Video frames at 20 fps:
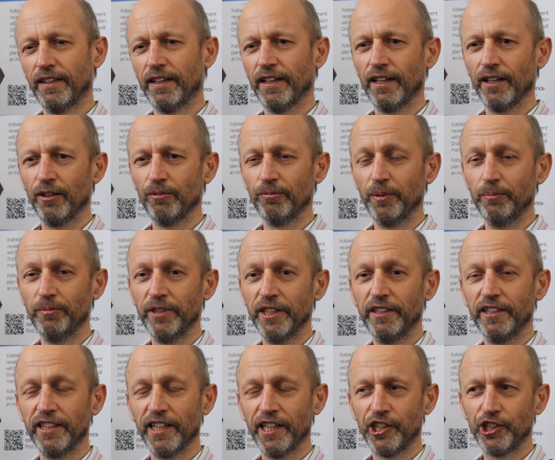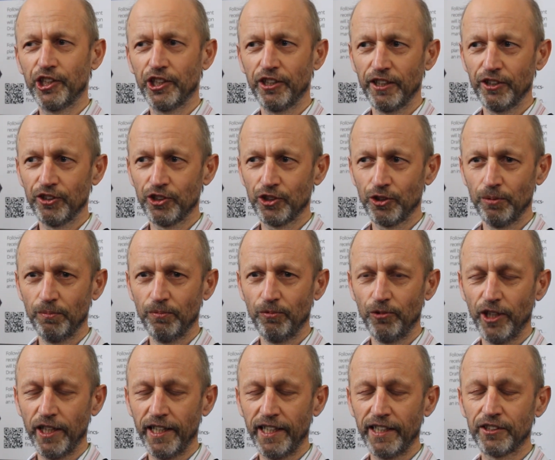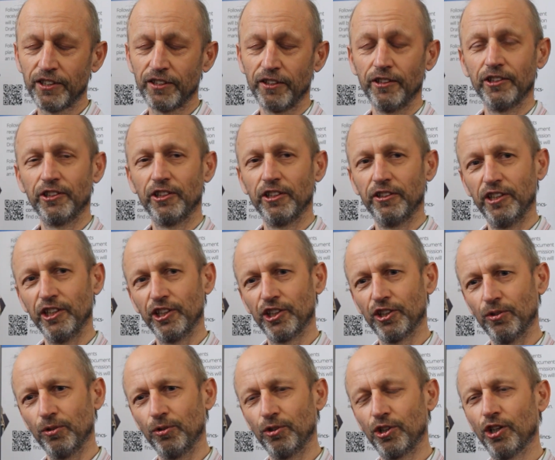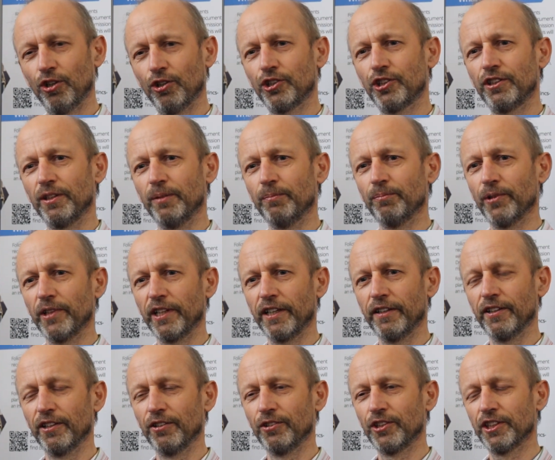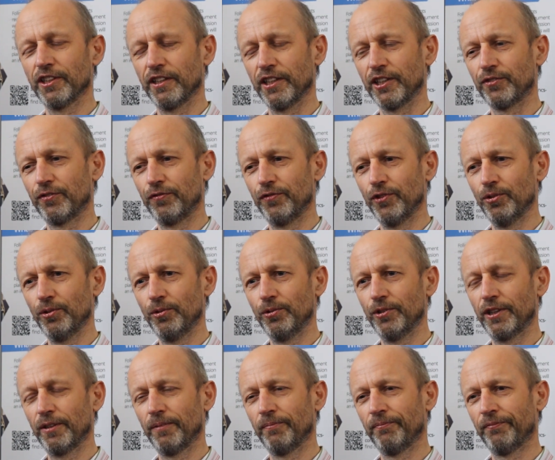remediation in some way, so there's additional costs in bringing those sites forward.